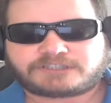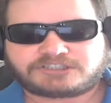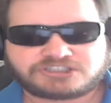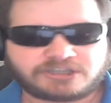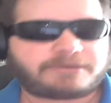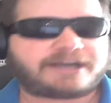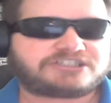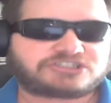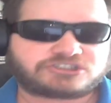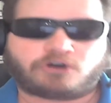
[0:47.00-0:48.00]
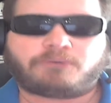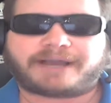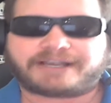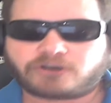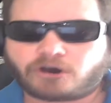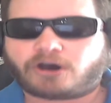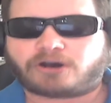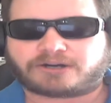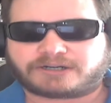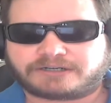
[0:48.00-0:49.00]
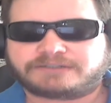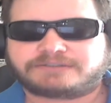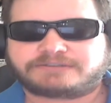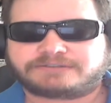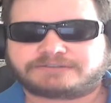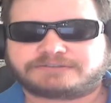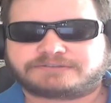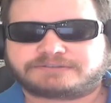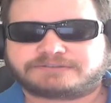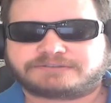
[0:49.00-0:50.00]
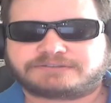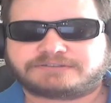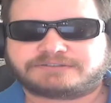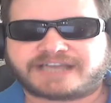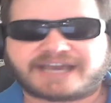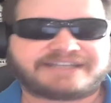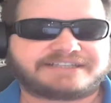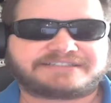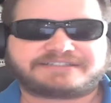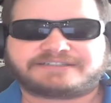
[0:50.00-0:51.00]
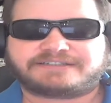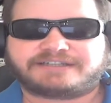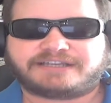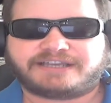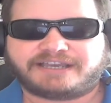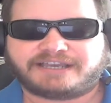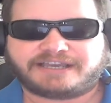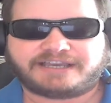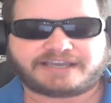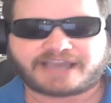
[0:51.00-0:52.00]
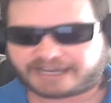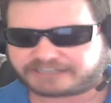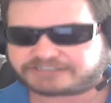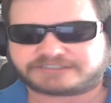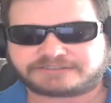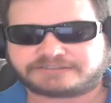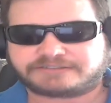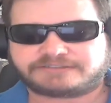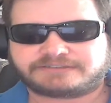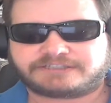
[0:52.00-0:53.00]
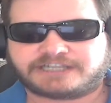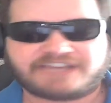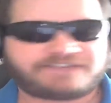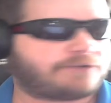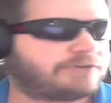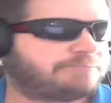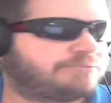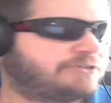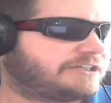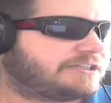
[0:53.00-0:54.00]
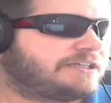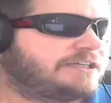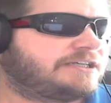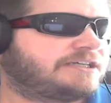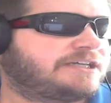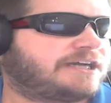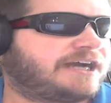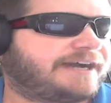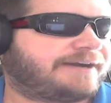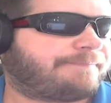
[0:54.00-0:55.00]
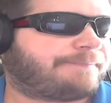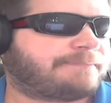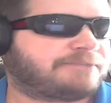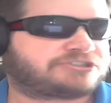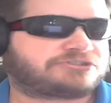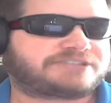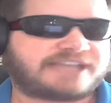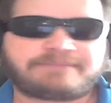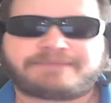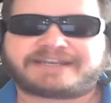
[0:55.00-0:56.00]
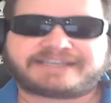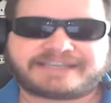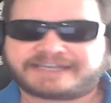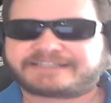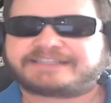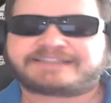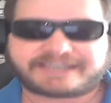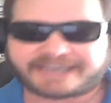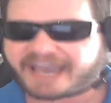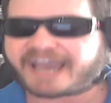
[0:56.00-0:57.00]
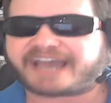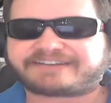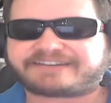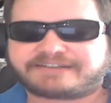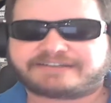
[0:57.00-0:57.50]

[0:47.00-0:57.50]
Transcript: somebody stole my car, that is action. If I were to put, Mr. Deadman kicked the cat,